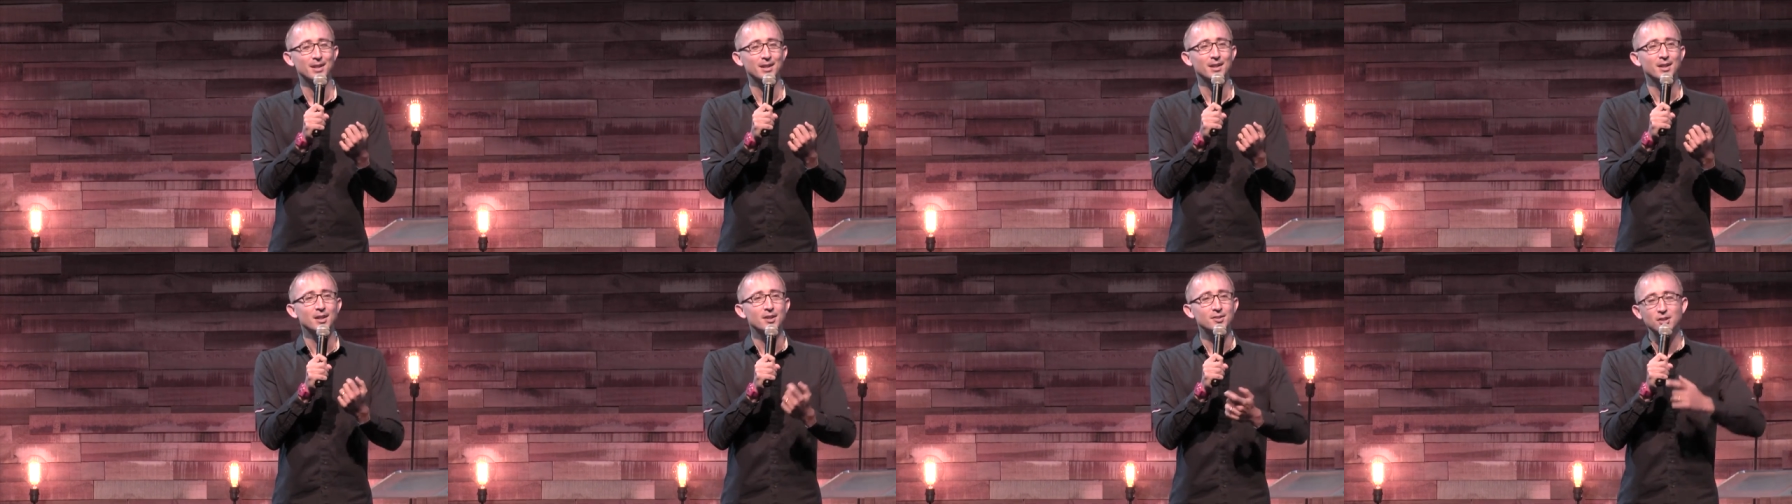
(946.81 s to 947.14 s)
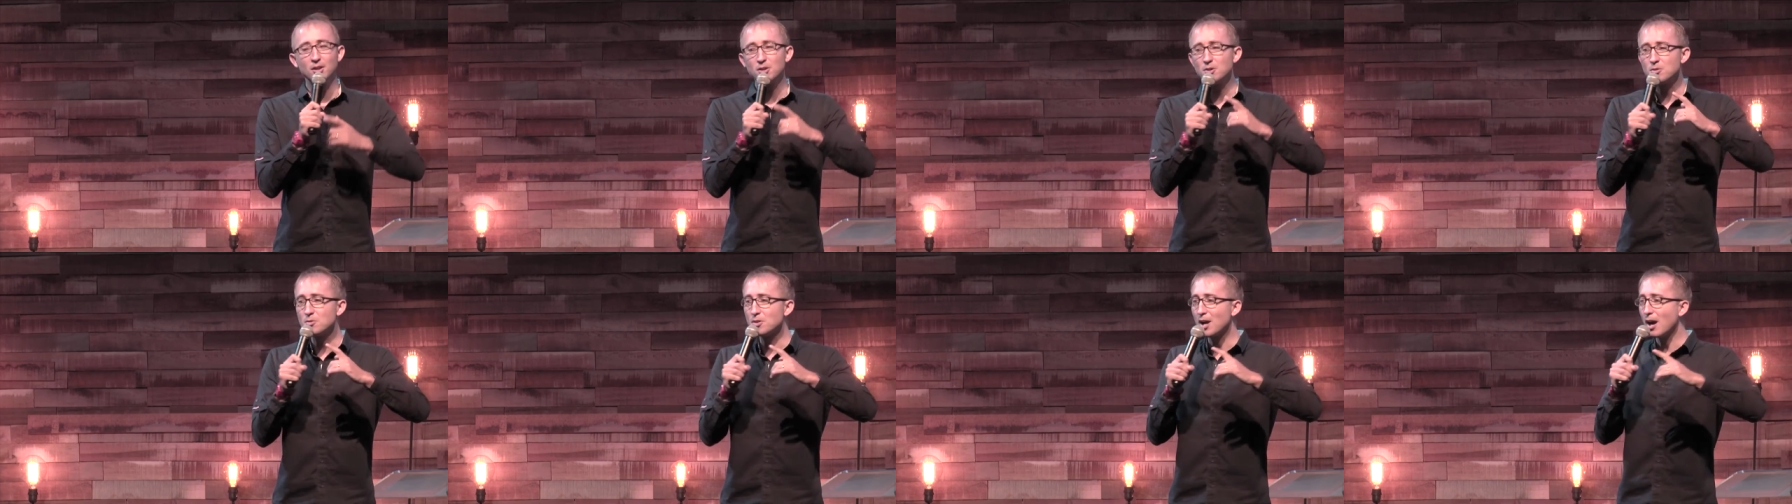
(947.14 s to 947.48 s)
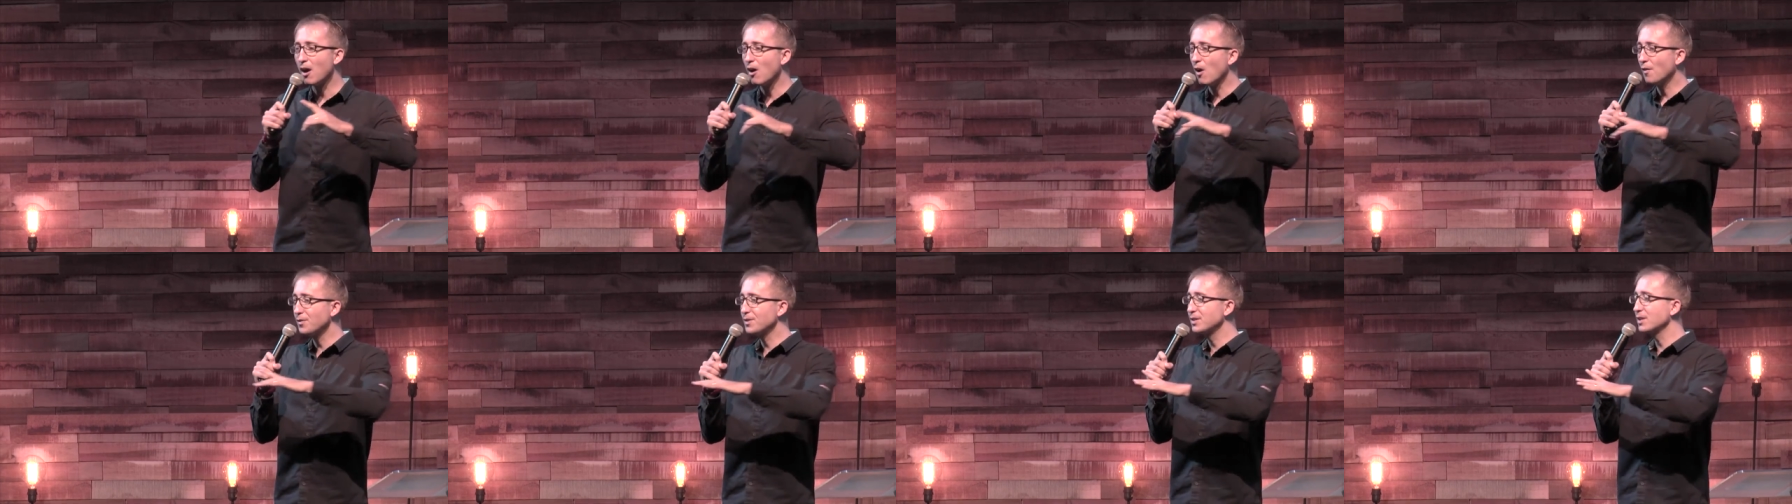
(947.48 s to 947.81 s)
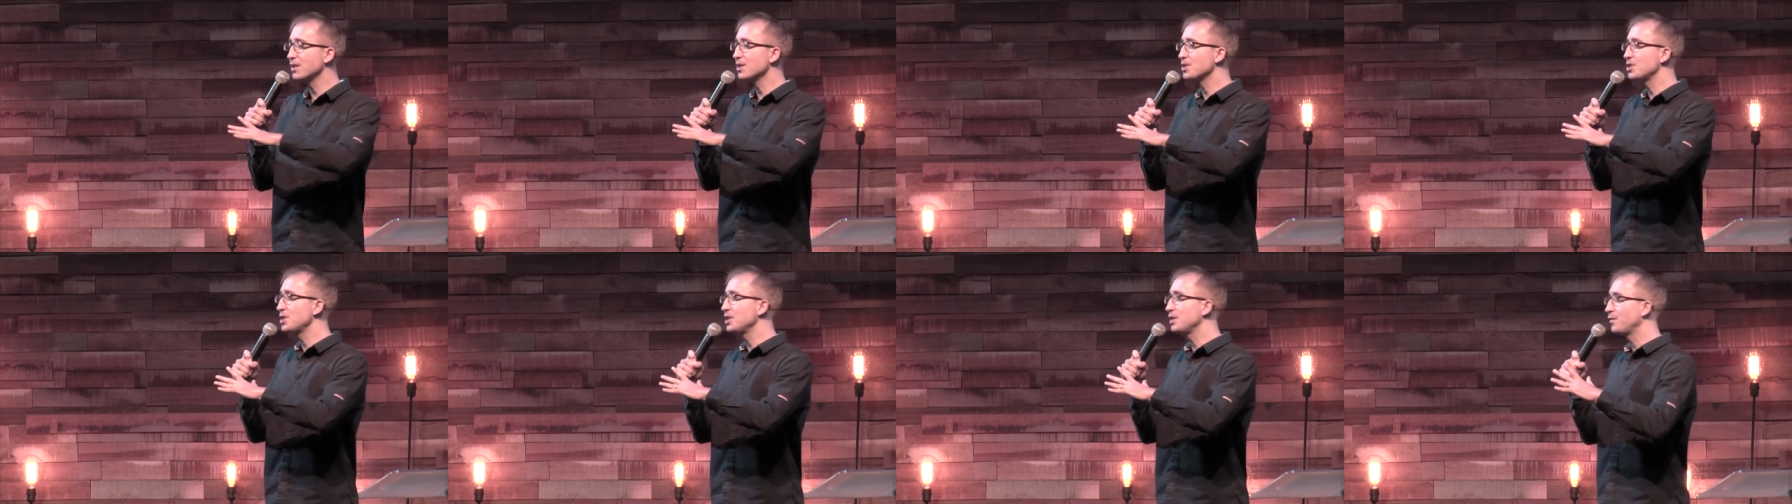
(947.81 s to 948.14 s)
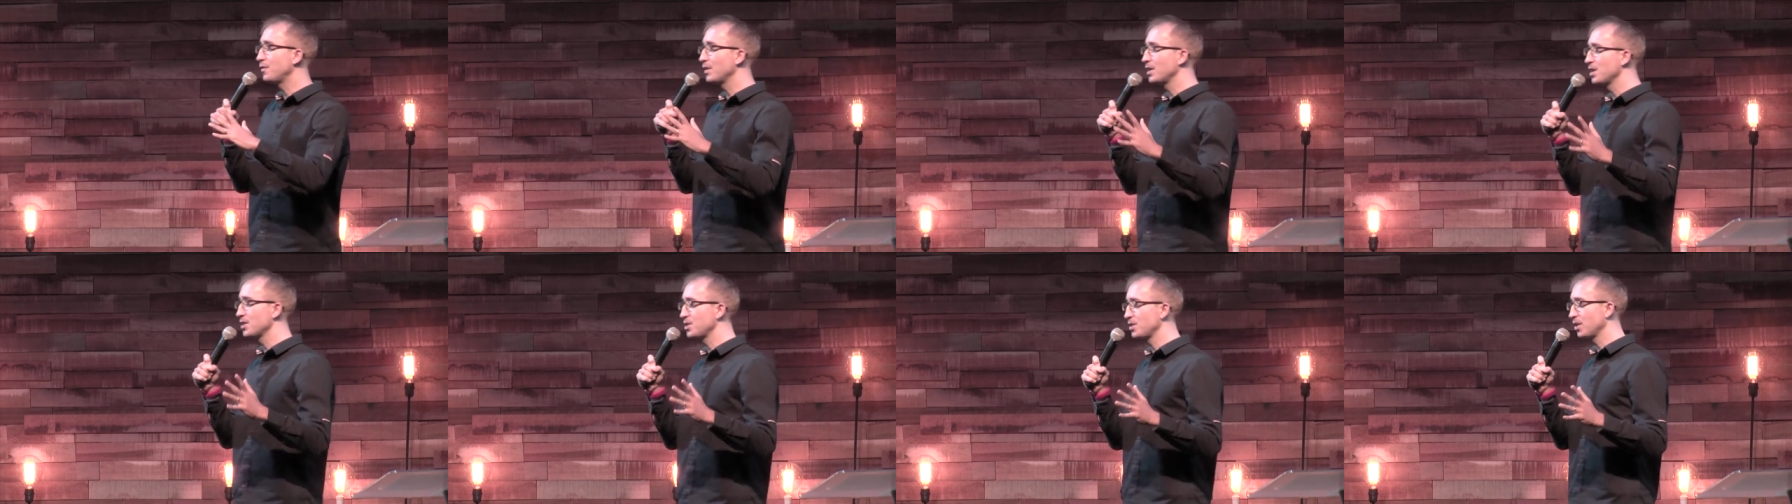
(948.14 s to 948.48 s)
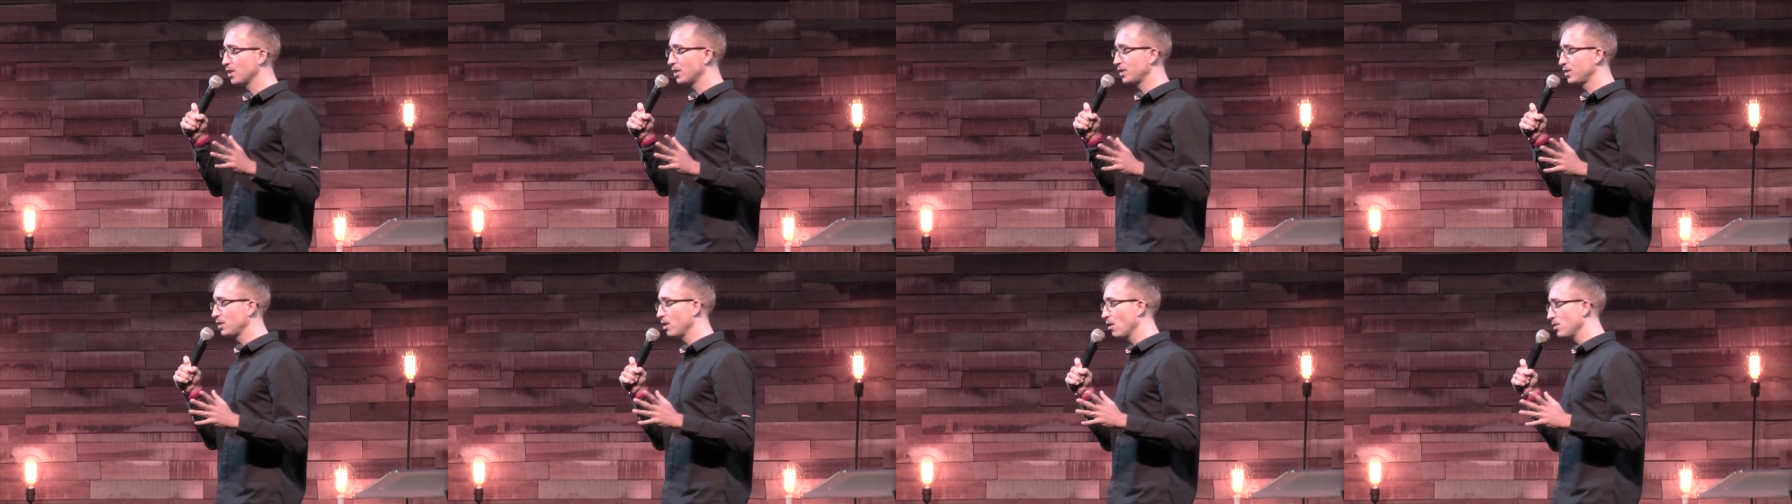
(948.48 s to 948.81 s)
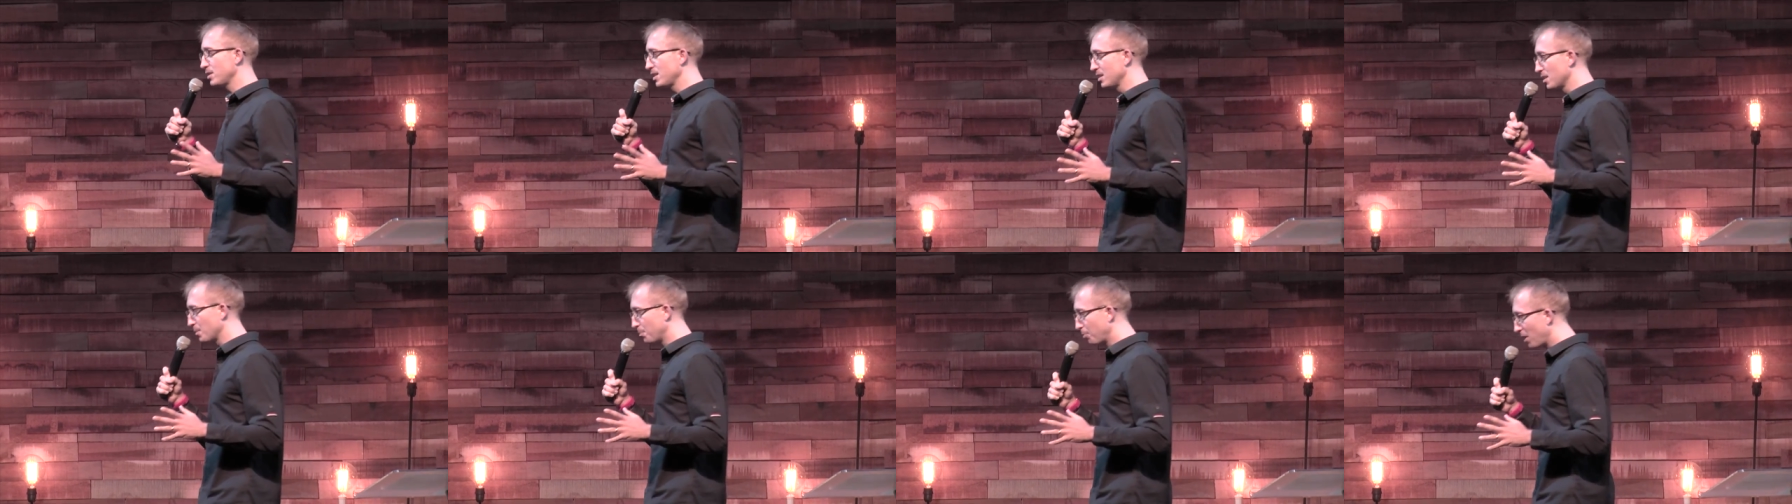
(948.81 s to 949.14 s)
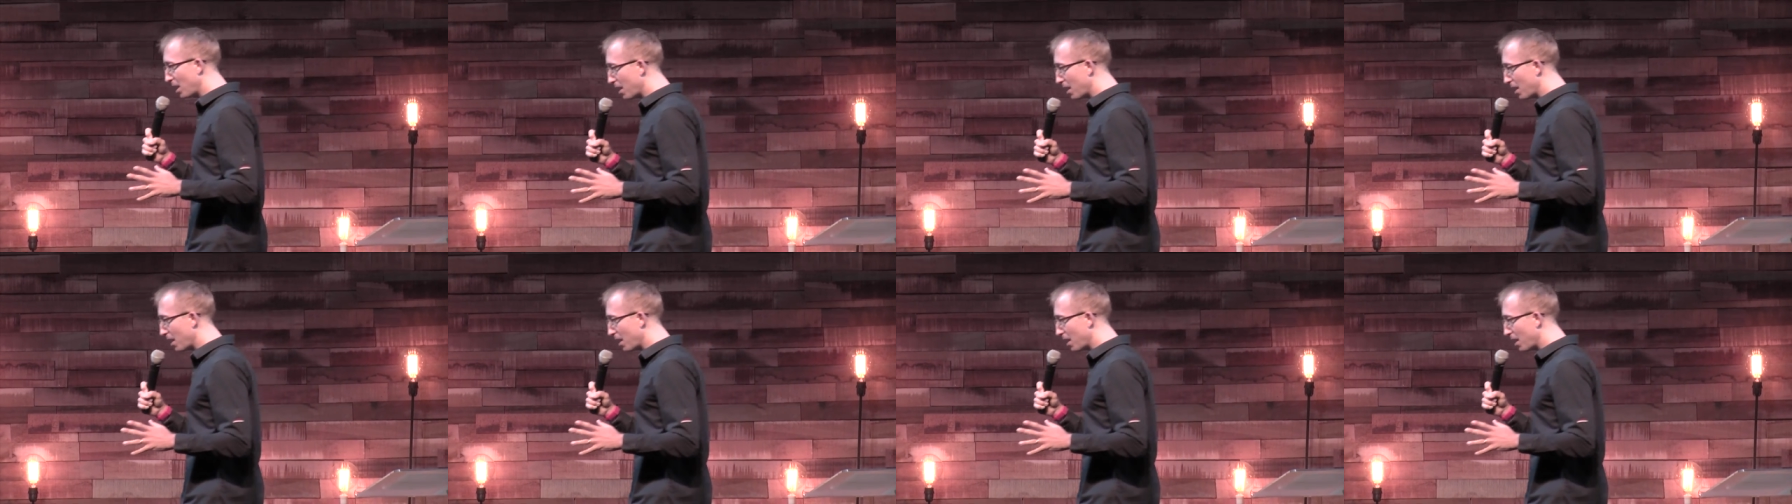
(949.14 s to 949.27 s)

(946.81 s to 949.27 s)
So after she'd finished her slot in the prayer